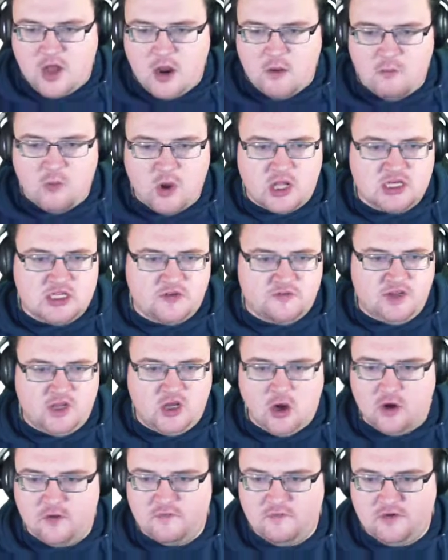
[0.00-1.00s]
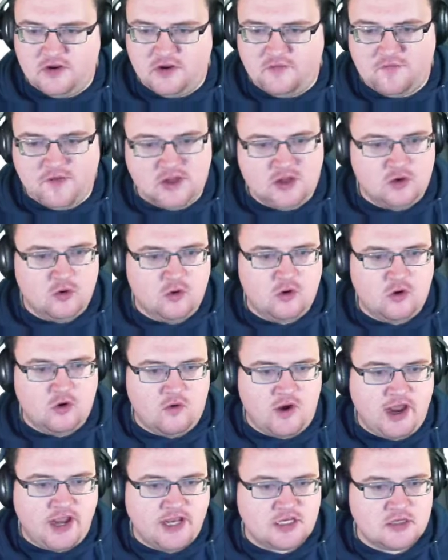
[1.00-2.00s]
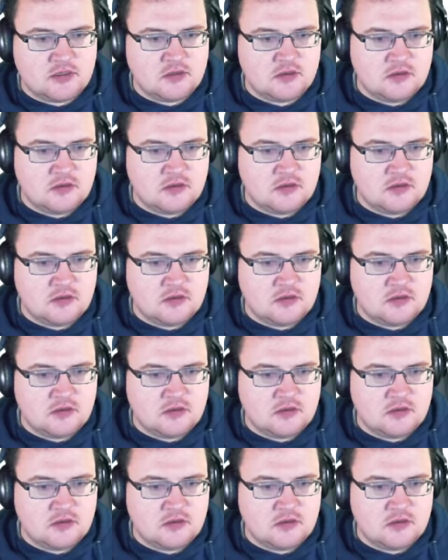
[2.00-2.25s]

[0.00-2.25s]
relatively confident that you're correct.